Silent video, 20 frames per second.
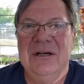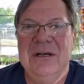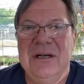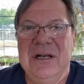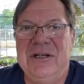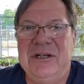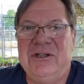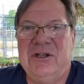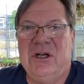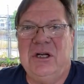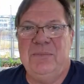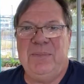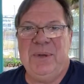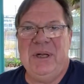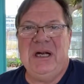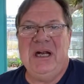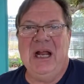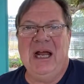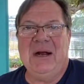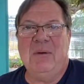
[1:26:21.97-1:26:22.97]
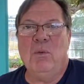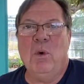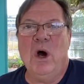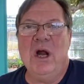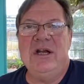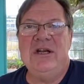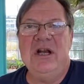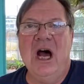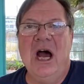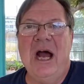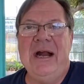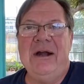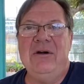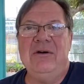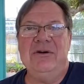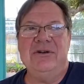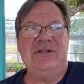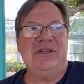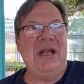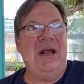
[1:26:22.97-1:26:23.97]
They should have been like one
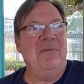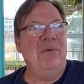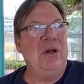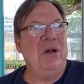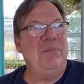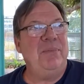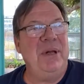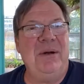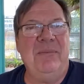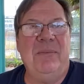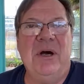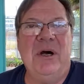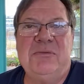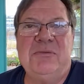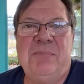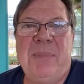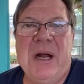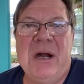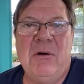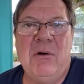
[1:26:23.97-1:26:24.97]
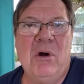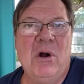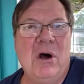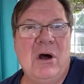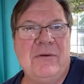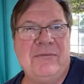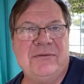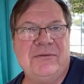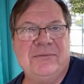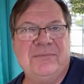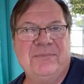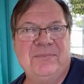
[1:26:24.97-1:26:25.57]
nighters. They would have been much better off.